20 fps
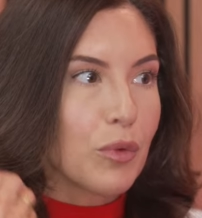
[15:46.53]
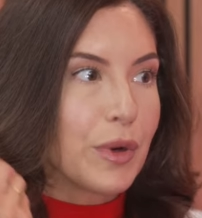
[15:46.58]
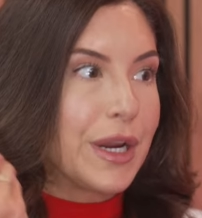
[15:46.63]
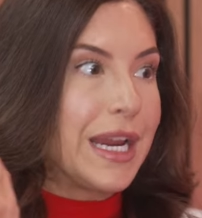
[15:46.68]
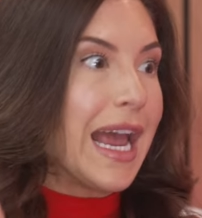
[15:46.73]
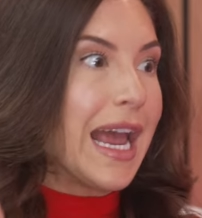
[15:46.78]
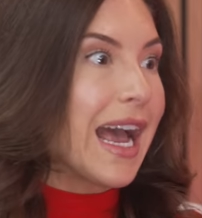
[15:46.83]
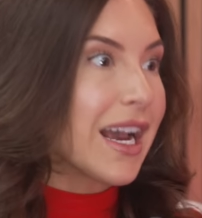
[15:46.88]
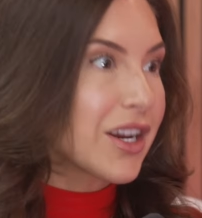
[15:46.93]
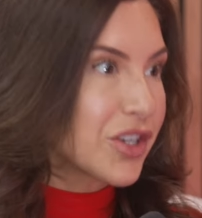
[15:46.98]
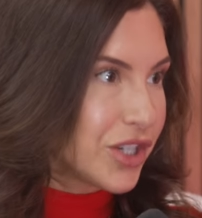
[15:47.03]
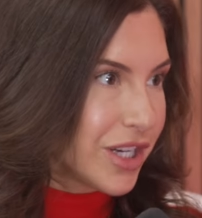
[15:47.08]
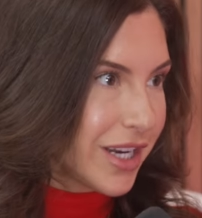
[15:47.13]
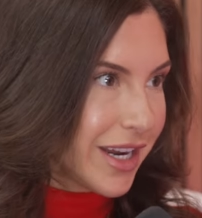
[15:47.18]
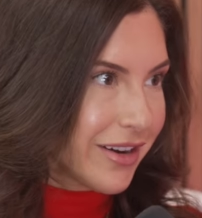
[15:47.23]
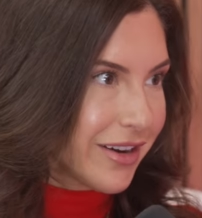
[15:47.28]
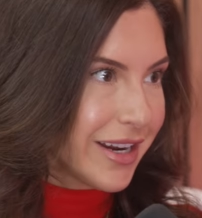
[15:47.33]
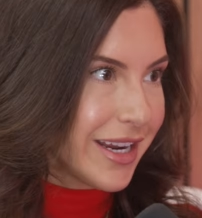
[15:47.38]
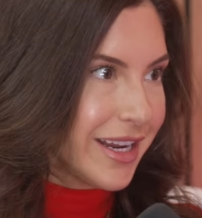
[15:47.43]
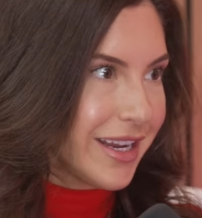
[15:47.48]

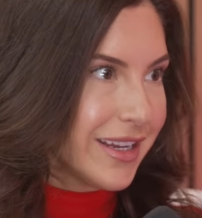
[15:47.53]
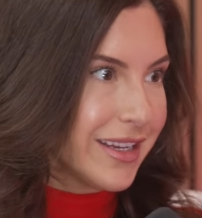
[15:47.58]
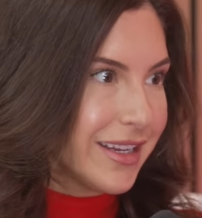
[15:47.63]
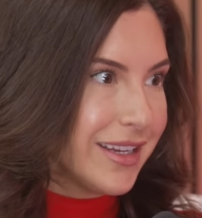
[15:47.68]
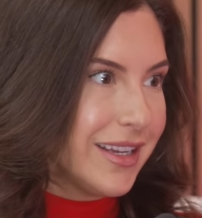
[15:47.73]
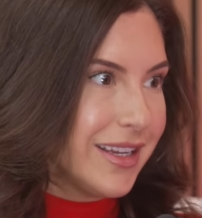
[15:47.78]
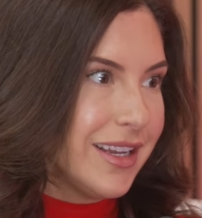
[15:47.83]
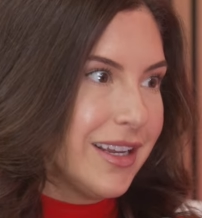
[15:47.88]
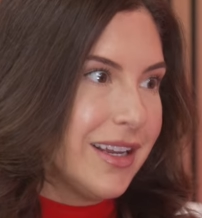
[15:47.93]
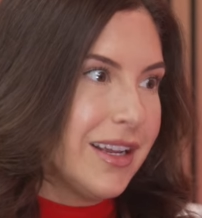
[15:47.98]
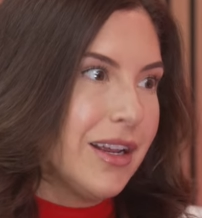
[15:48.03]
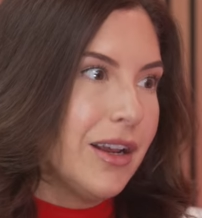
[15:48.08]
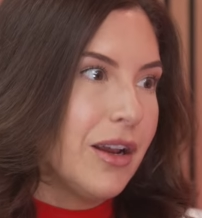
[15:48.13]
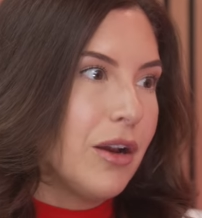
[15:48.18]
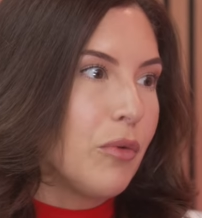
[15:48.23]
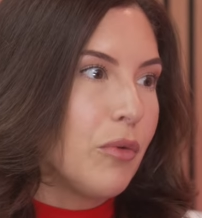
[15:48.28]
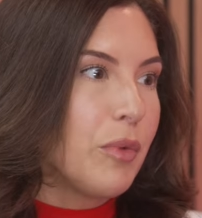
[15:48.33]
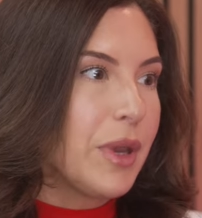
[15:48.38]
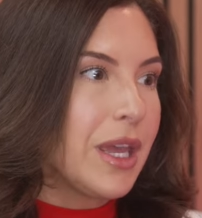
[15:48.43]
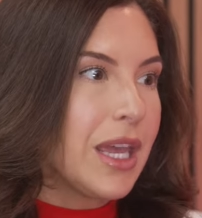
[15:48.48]
reactionary.
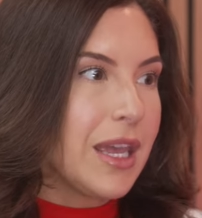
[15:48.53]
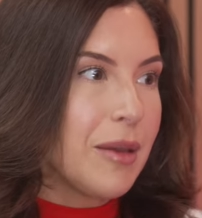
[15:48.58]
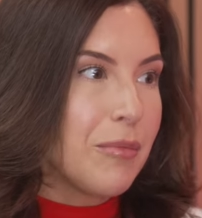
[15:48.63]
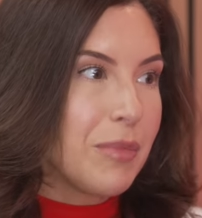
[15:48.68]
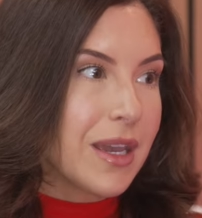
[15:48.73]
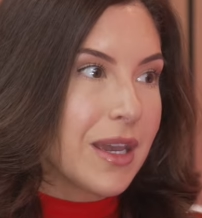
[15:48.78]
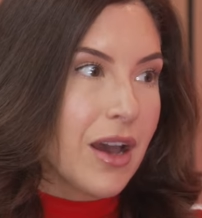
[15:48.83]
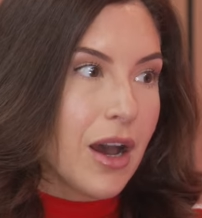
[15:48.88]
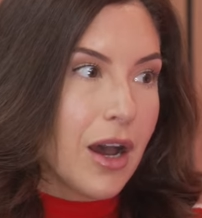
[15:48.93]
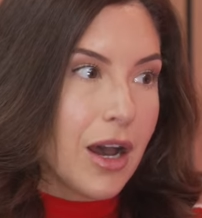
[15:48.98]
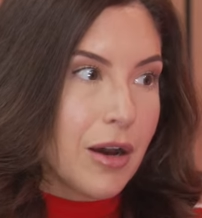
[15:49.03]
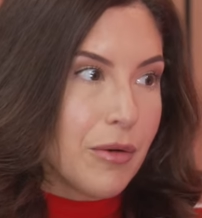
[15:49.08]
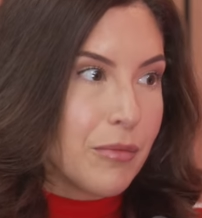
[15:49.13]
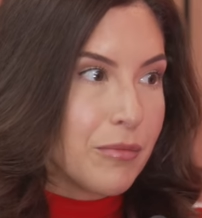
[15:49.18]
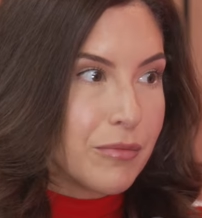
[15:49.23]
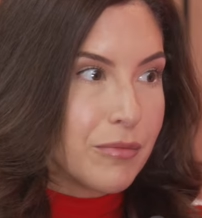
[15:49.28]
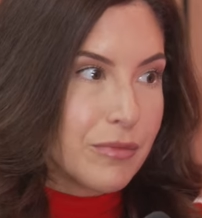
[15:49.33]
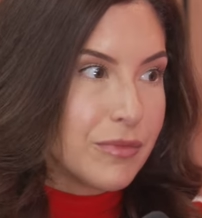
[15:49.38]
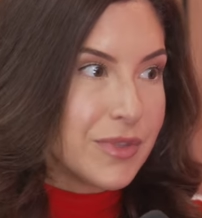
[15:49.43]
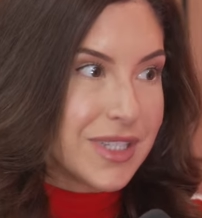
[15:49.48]
We
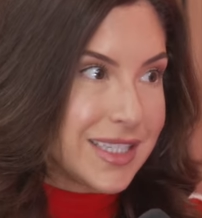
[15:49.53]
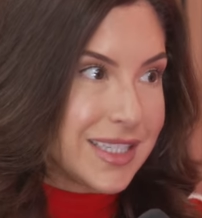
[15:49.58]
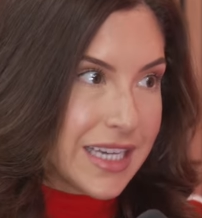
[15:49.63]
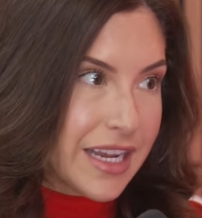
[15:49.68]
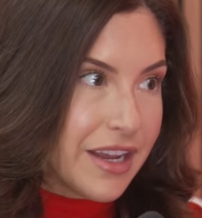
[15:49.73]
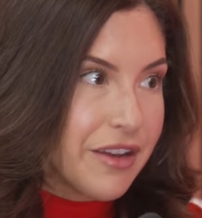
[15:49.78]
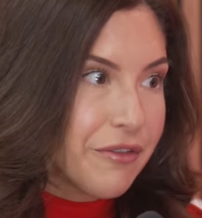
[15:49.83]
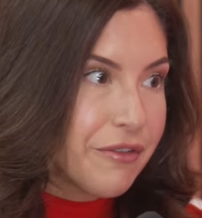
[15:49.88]
become stiff.